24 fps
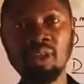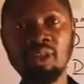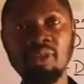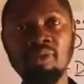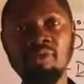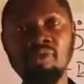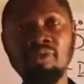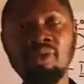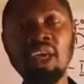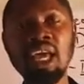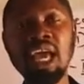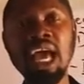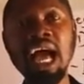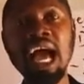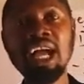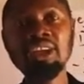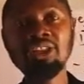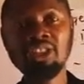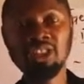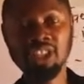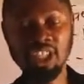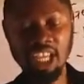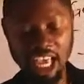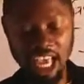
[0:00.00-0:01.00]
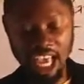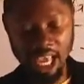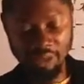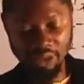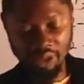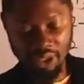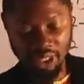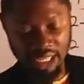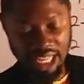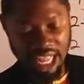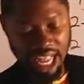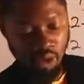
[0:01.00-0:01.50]
They are
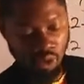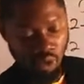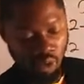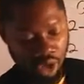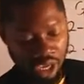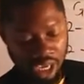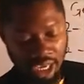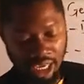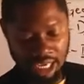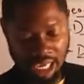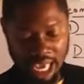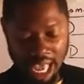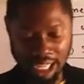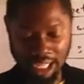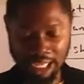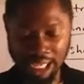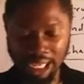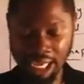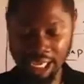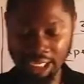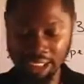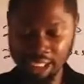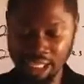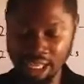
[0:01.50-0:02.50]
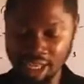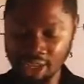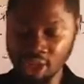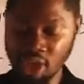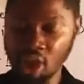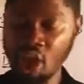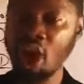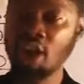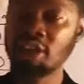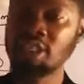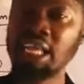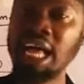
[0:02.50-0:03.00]
shapes that we can easily
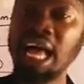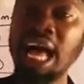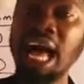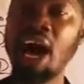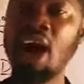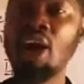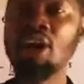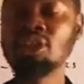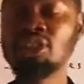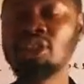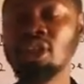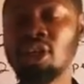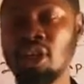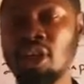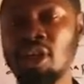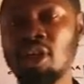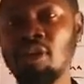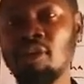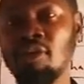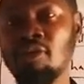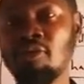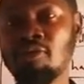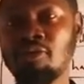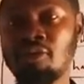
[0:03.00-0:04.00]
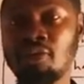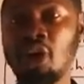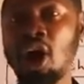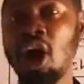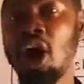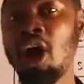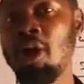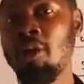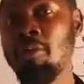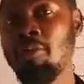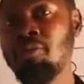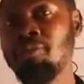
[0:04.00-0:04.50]
cut out
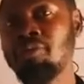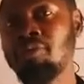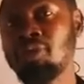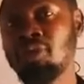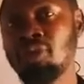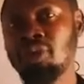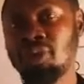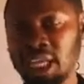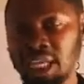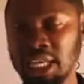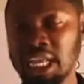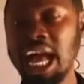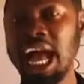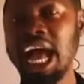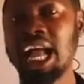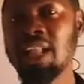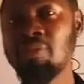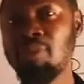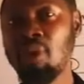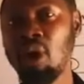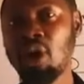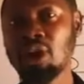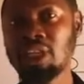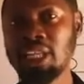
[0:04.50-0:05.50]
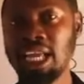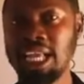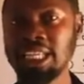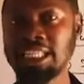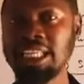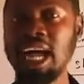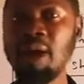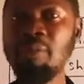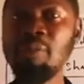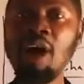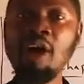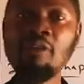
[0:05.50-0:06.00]
from the cardboard.
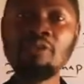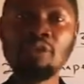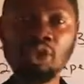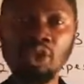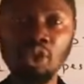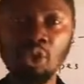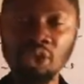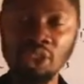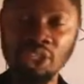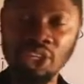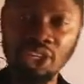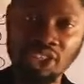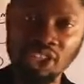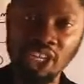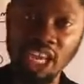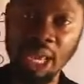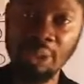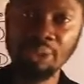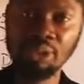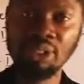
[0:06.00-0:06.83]
Example of 2D shapes